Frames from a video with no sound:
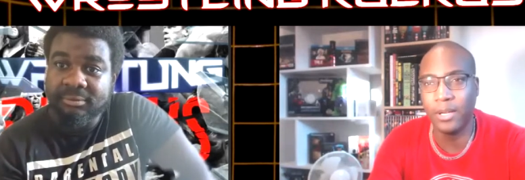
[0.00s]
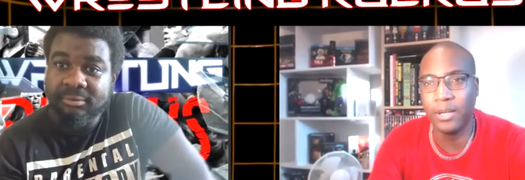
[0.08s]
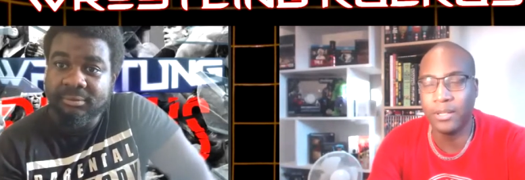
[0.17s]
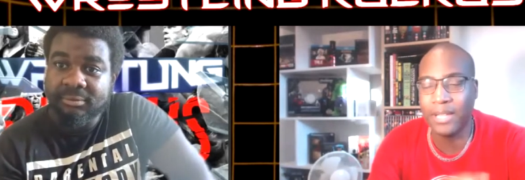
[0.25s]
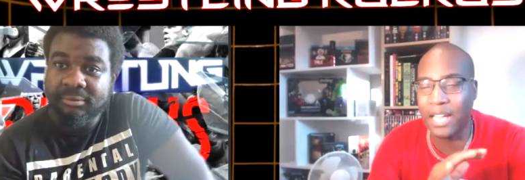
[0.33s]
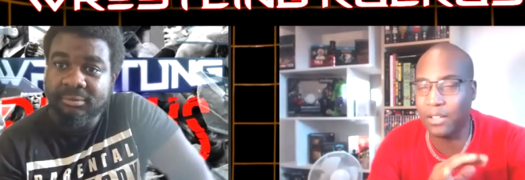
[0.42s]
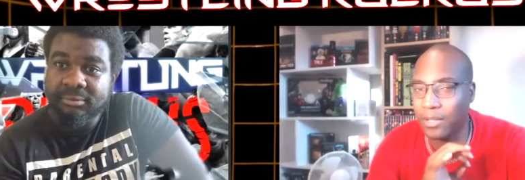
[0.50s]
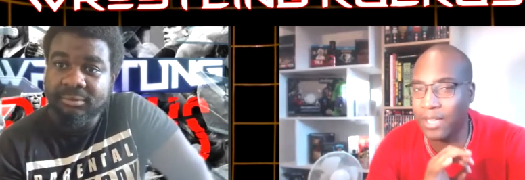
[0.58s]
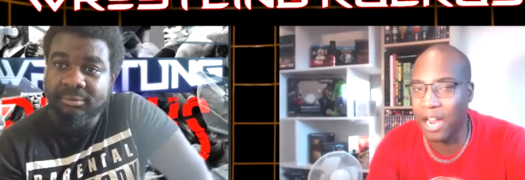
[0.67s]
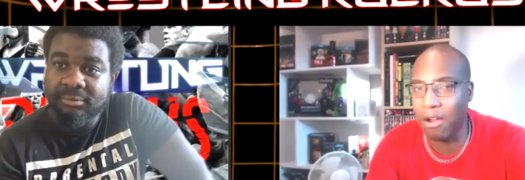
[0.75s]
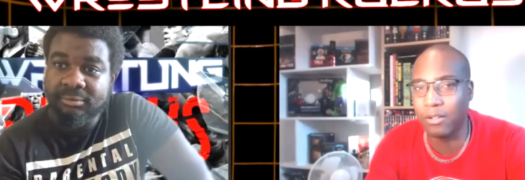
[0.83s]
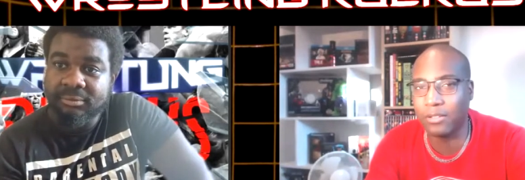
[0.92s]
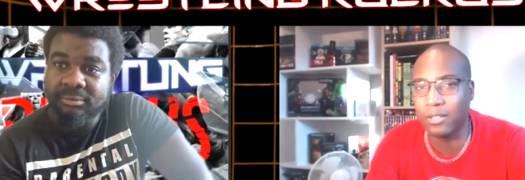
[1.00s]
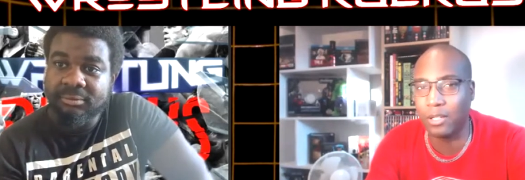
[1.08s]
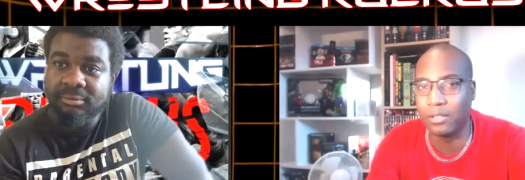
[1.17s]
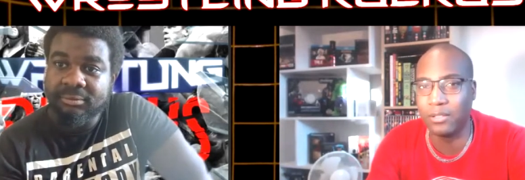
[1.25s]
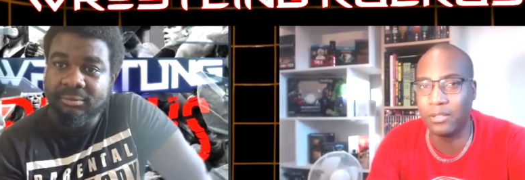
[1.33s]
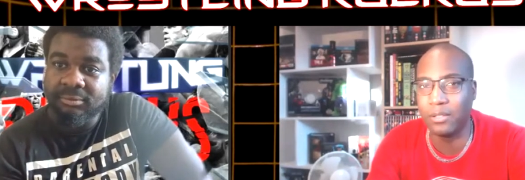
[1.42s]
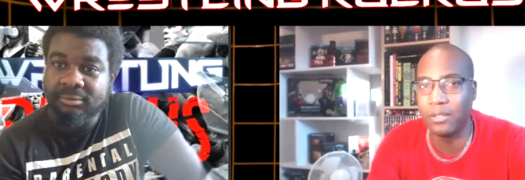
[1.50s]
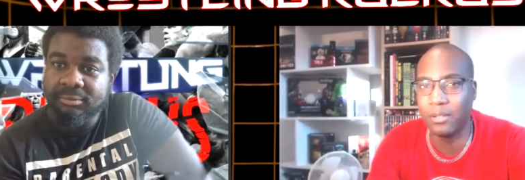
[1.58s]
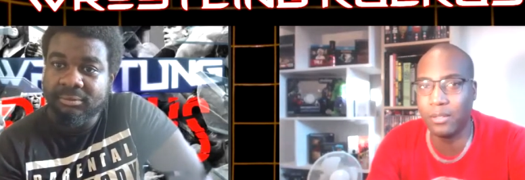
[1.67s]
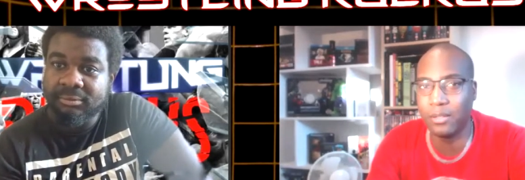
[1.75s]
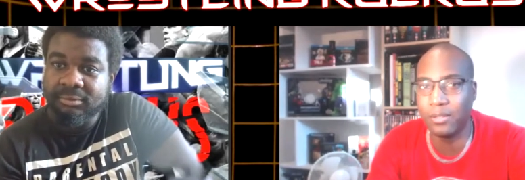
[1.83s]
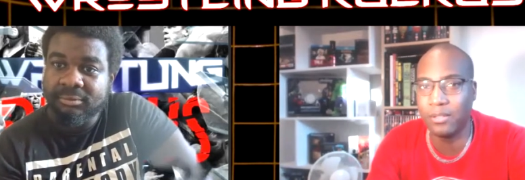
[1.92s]
Speaker 1: that character, because
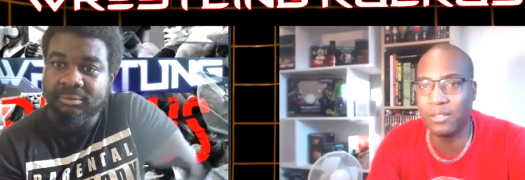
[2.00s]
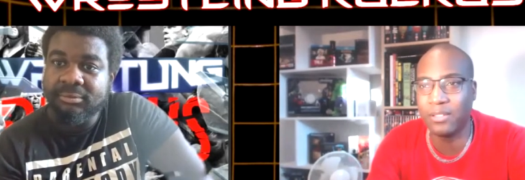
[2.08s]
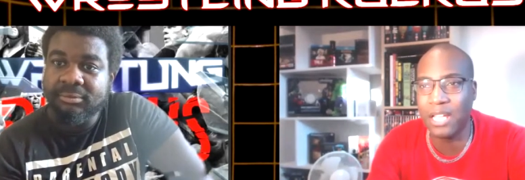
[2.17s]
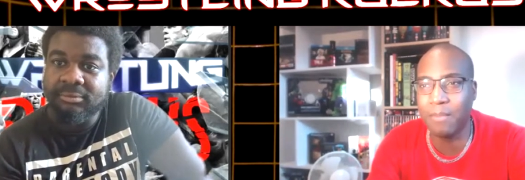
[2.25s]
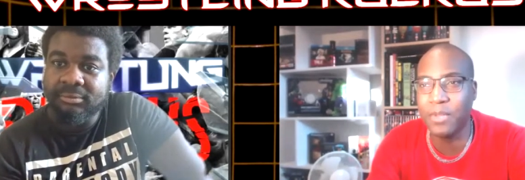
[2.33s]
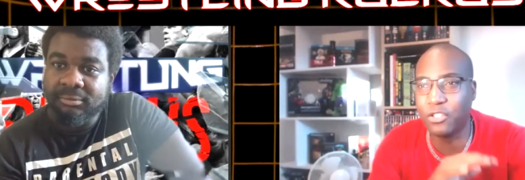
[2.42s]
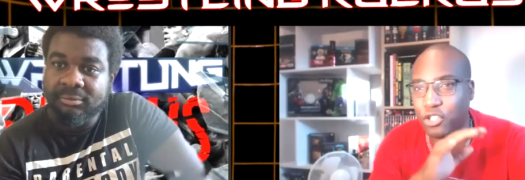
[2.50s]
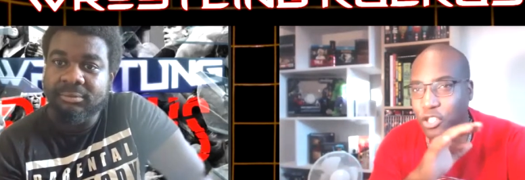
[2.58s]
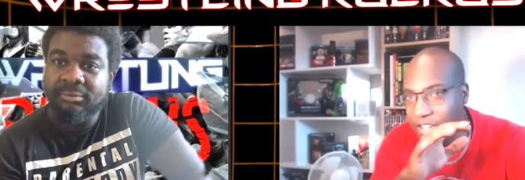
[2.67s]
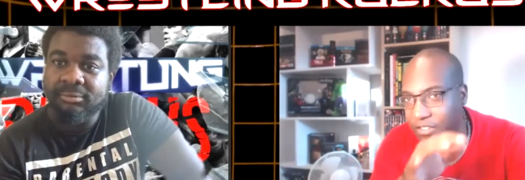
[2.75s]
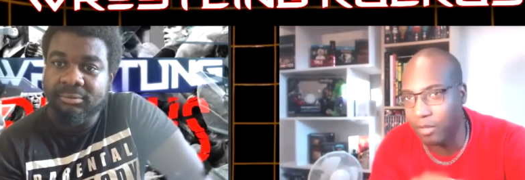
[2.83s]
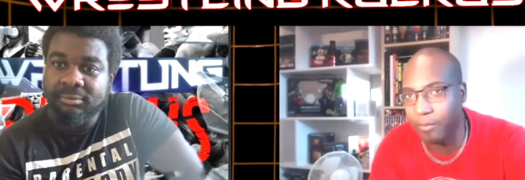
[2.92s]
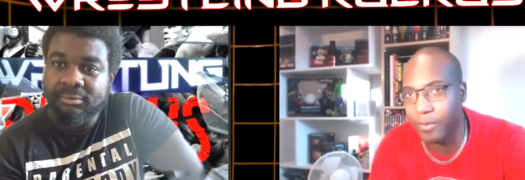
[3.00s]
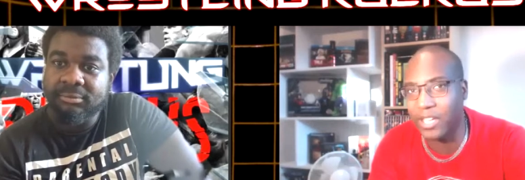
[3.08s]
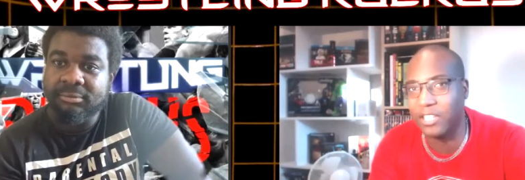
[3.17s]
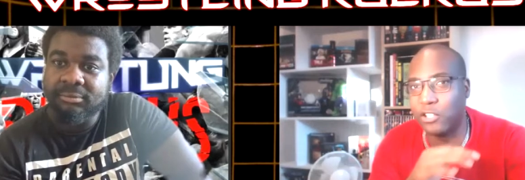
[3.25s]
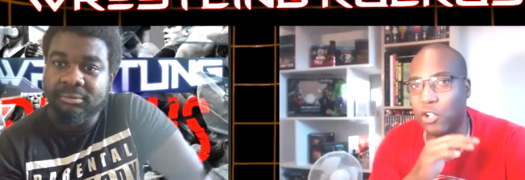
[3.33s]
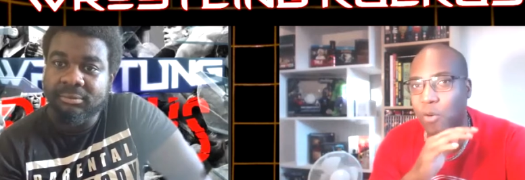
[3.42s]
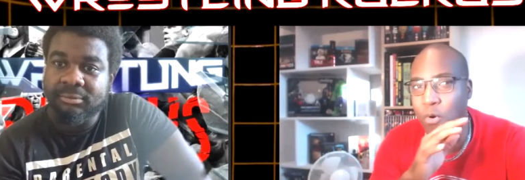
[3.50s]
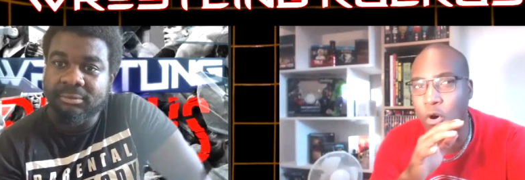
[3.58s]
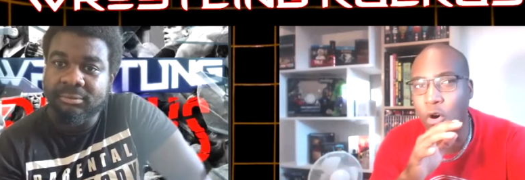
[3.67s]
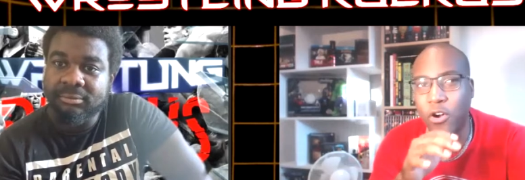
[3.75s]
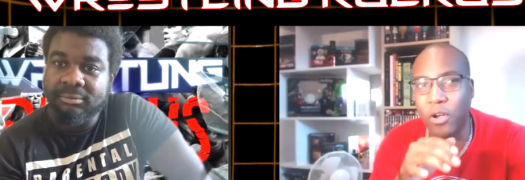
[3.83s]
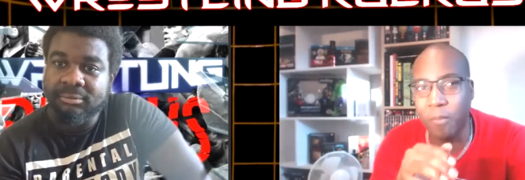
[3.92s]
Sammy's changed a bit. He's a lot
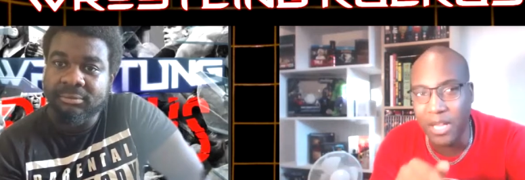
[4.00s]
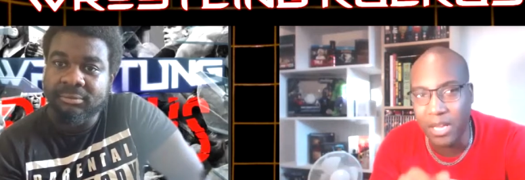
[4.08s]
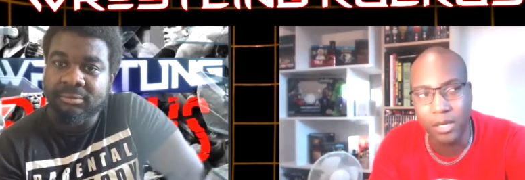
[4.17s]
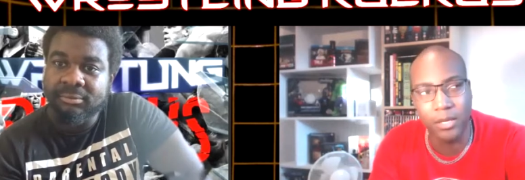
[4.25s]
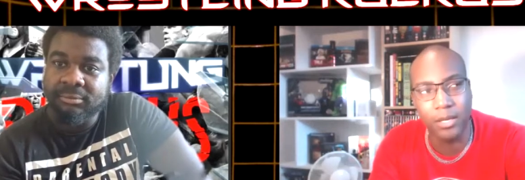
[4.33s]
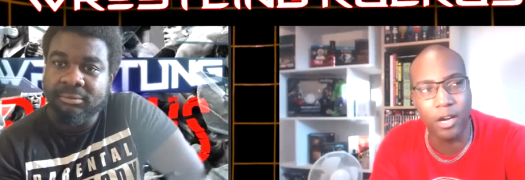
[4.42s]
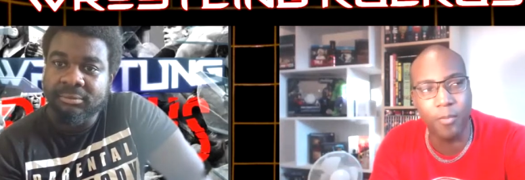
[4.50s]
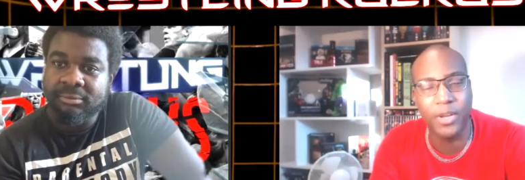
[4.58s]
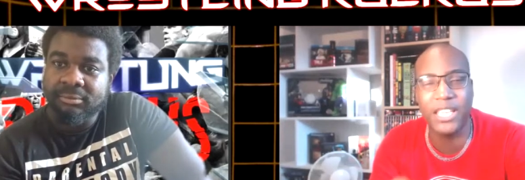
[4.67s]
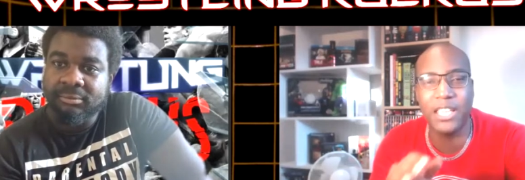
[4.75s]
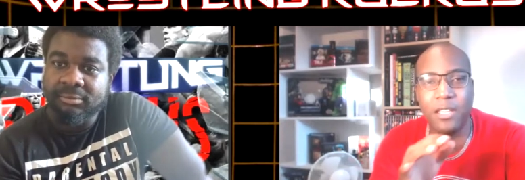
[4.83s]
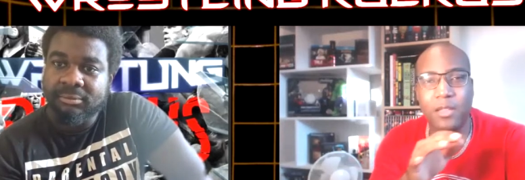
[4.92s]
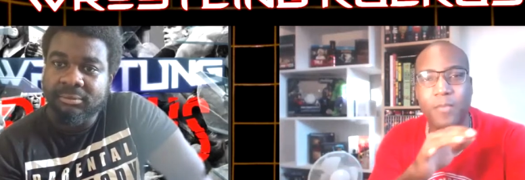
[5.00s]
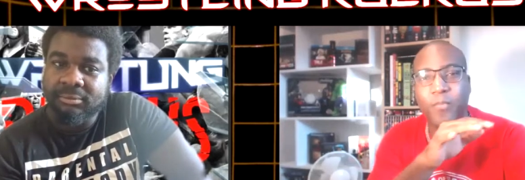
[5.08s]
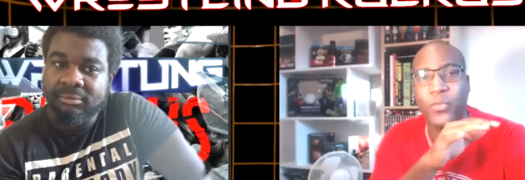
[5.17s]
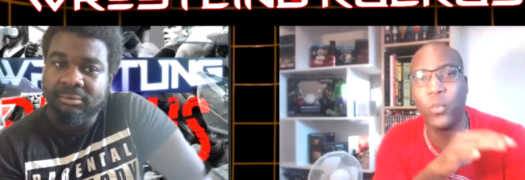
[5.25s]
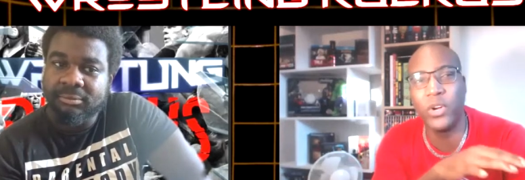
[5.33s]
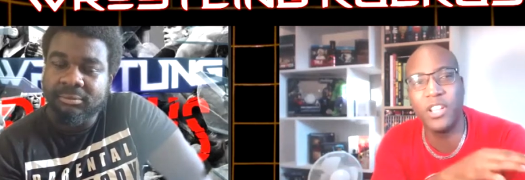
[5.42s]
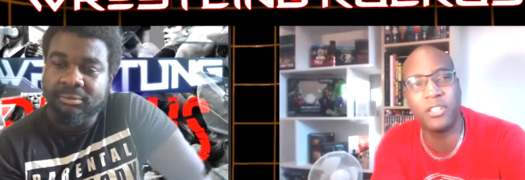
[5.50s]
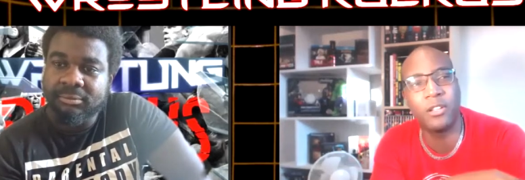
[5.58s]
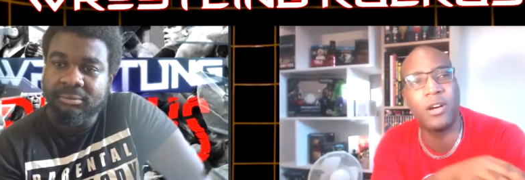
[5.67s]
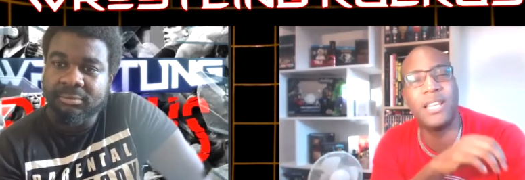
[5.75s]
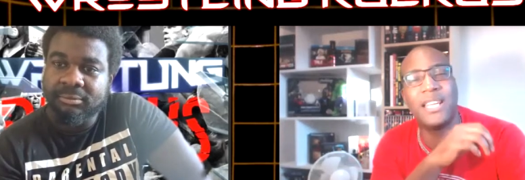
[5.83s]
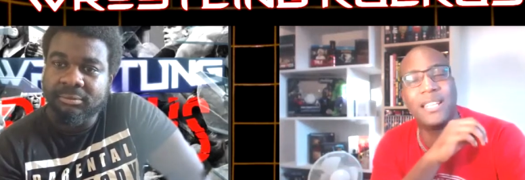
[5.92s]
more comedic now, but he when it
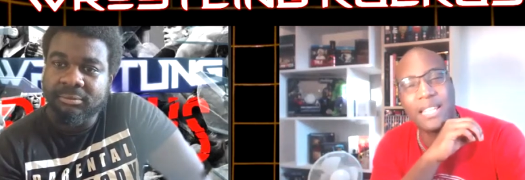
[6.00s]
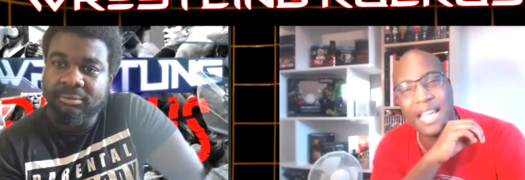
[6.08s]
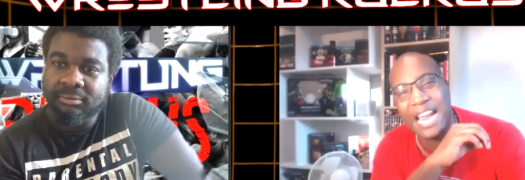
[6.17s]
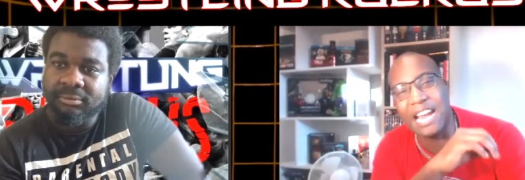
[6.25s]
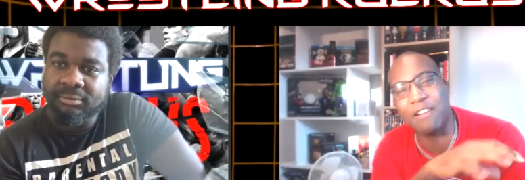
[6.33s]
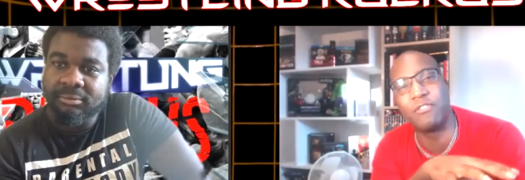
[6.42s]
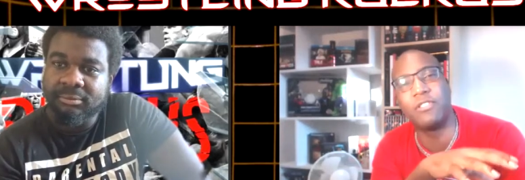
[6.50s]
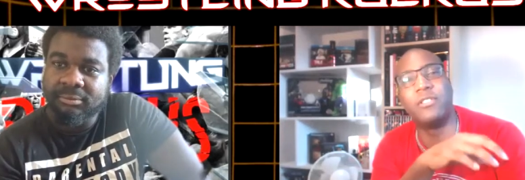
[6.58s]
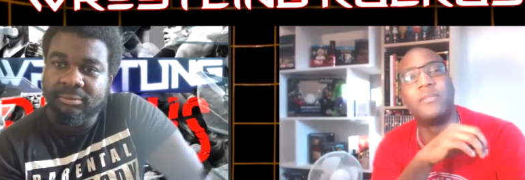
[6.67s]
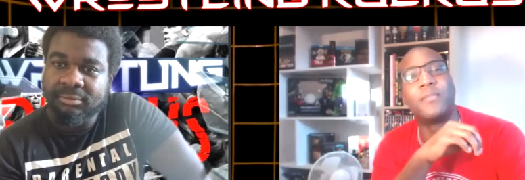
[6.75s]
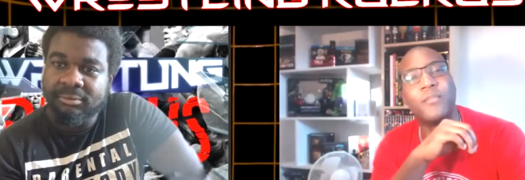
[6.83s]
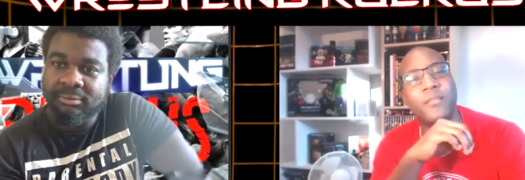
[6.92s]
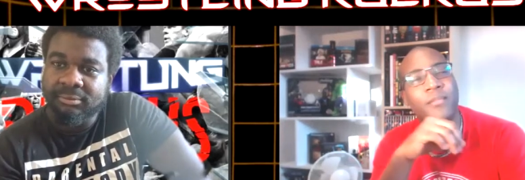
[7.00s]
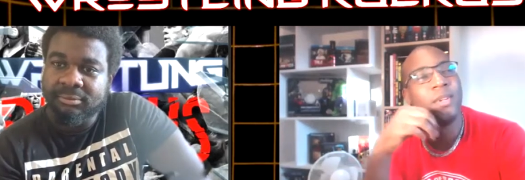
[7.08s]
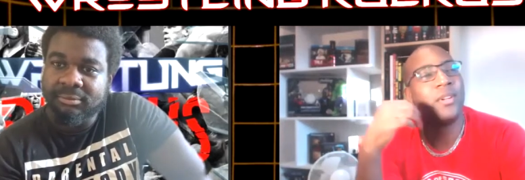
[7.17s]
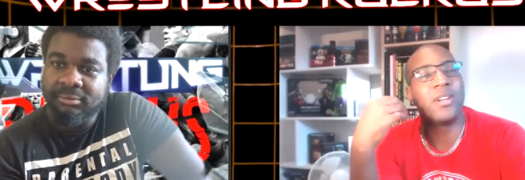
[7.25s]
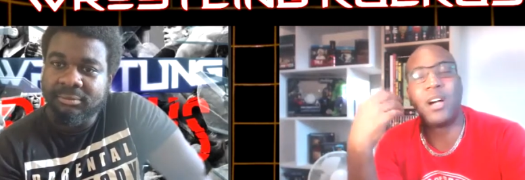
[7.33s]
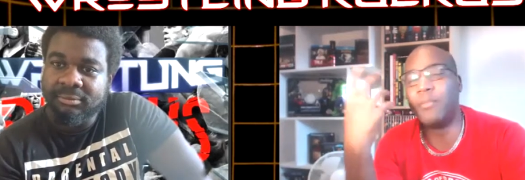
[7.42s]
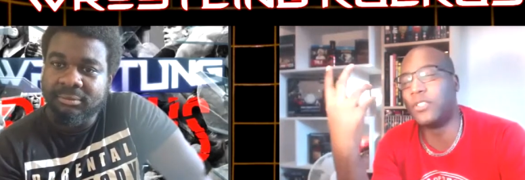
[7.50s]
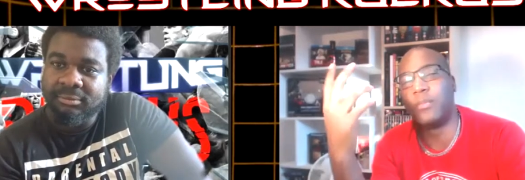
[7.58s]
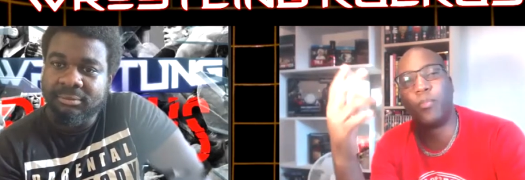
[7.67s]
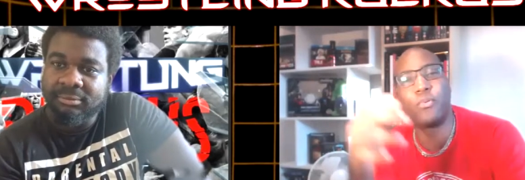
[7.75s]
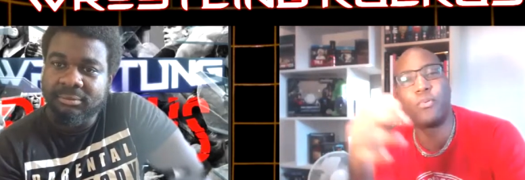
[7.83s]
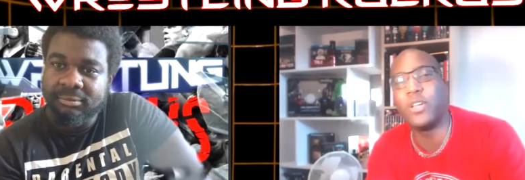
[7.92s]
started, he had that arrogant I'm just a pretty